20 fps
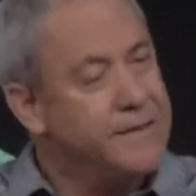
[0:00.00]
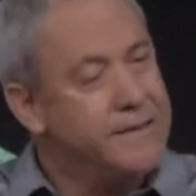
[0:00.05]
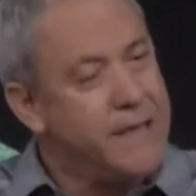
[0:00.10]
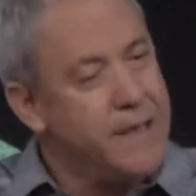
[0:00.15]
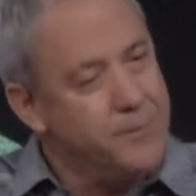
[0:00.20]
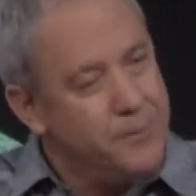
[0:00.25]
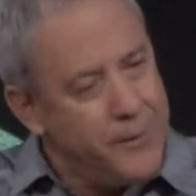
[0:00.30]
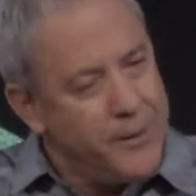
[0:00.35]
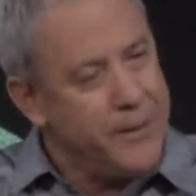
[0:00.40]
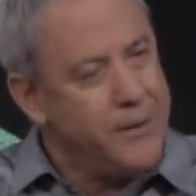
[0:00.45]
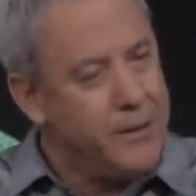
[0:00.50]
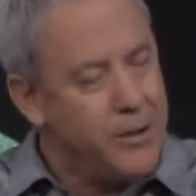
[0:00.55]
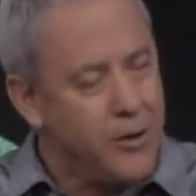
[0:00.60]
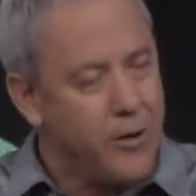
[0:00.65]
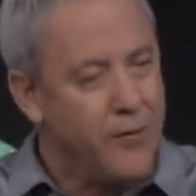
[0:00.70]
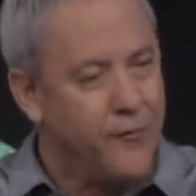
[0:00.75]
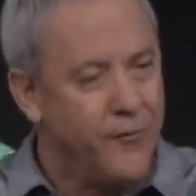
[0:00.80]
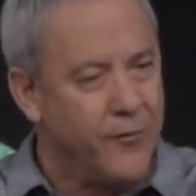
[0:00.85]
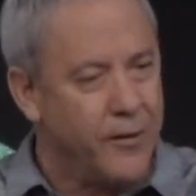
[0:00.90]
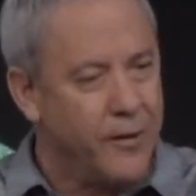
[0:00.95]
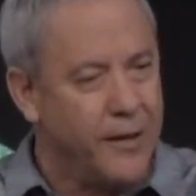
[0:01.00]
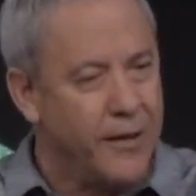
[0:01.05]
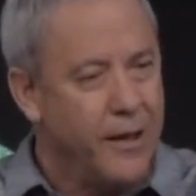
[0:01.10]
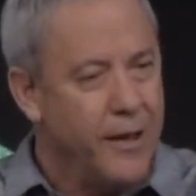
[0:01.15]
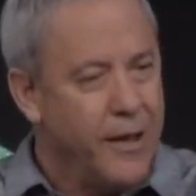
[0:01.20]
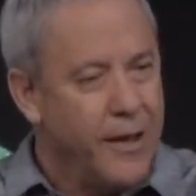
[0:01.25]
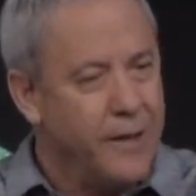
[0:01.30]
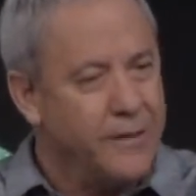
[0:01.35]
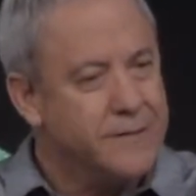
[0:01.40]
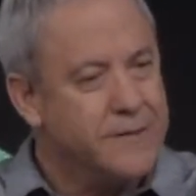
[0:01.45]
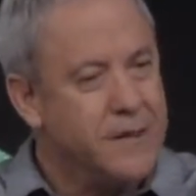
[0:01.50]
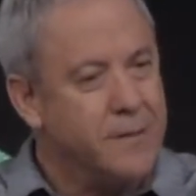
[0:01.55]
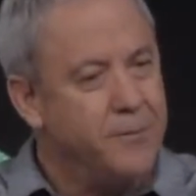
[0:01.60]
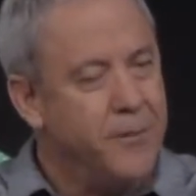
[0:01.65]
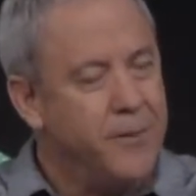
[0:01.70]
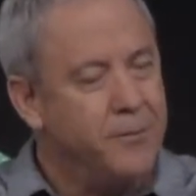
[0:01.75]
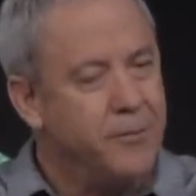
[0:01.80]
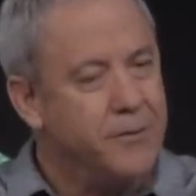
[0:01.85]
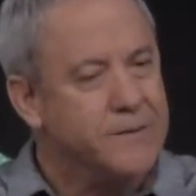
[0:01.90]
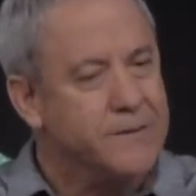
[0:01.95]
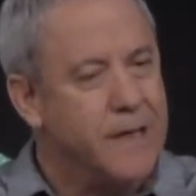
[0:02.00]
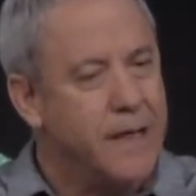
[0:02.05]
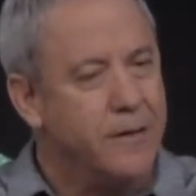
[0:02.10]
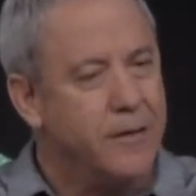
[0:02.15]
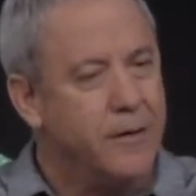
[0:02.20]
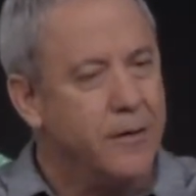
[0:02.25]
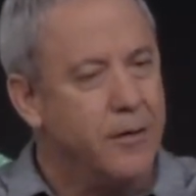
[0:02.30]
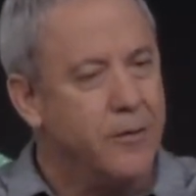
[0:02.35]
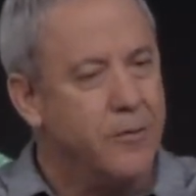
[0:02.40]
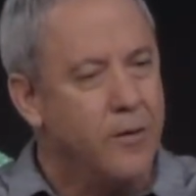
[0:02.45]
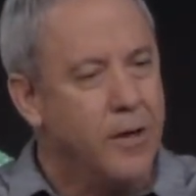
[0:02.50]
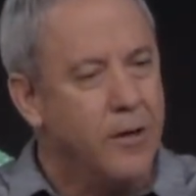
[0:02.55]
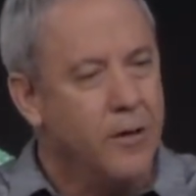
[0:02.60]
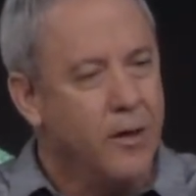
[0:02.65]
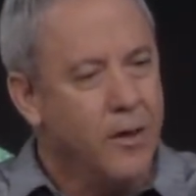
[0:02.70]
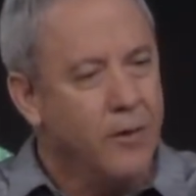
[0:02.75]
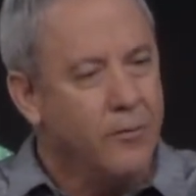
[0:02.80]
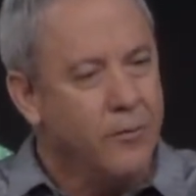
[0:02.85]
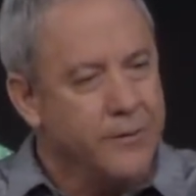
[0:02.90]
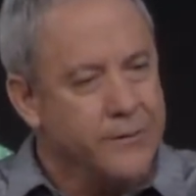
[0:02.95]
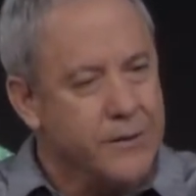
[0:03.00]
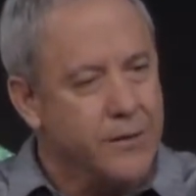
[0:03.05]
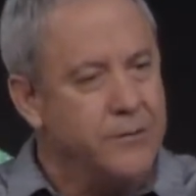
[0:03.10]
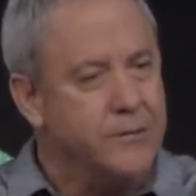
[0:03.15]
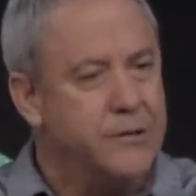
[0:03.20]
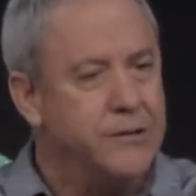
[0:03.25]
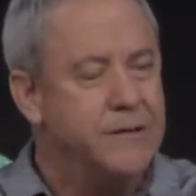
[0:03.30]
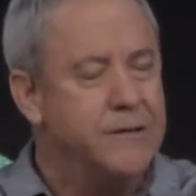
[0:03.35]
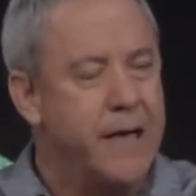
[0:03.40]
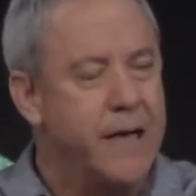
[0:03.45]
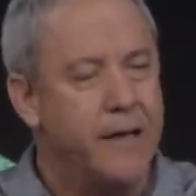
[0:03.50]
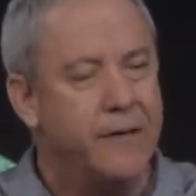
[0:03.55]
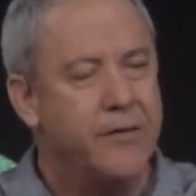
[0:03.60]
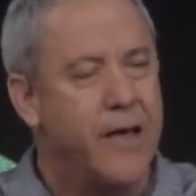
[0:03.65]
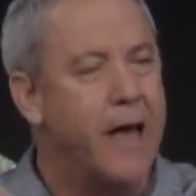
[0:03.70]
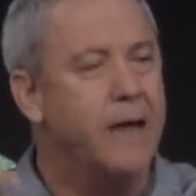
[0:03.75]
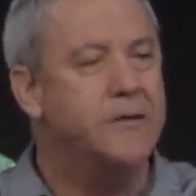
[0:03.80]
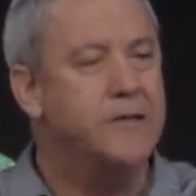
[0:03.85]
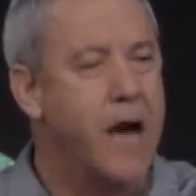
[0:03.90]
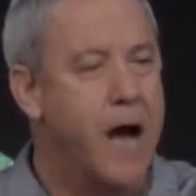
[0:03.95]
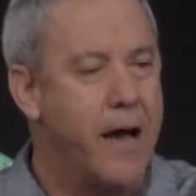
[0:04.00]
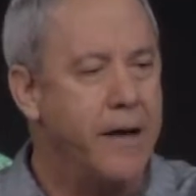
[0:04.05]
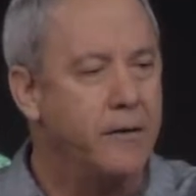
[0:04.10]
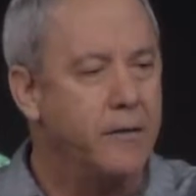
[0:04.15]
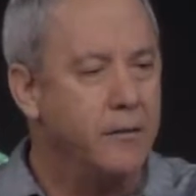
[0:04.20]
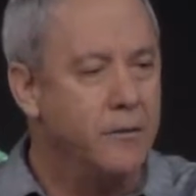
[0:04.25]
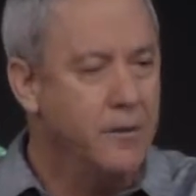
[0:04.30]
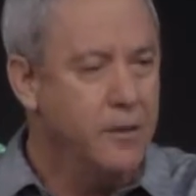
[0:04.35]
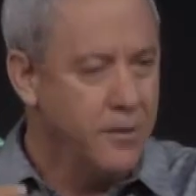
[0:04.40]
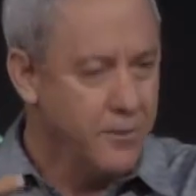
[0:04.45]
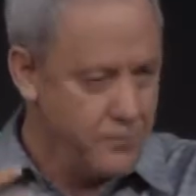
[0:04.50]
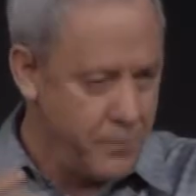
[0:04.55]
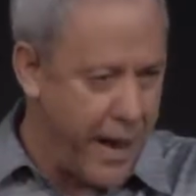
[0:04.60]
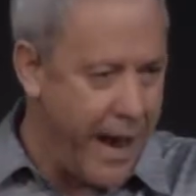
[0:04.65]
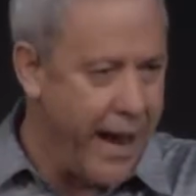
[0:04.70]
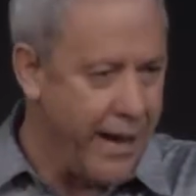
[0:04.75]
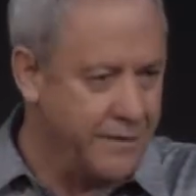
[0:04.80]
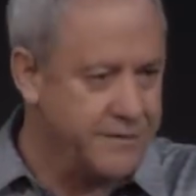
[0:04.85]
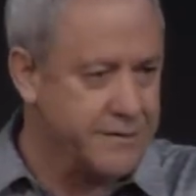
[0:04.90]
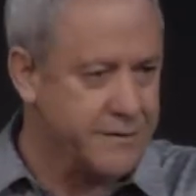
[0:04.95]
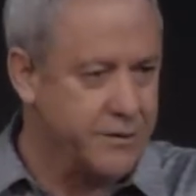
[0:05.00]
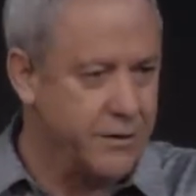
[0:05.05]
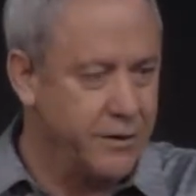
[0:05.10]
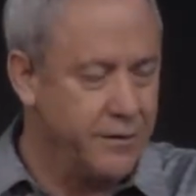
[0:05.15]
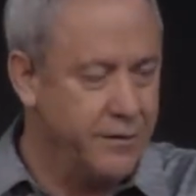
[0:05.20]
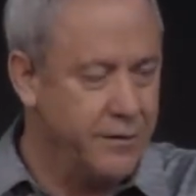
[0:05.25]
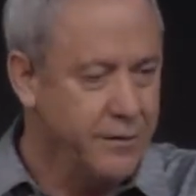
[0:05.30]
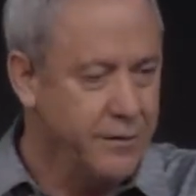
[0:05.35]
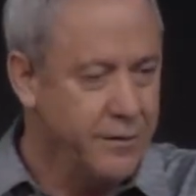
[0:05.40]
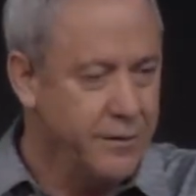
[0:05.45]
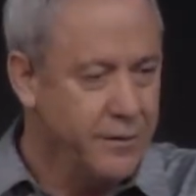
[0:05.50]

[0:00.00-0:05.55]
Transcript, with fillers: He's saying, be careful. And, and some people say, you know, well, well, don't you take that title, pastor?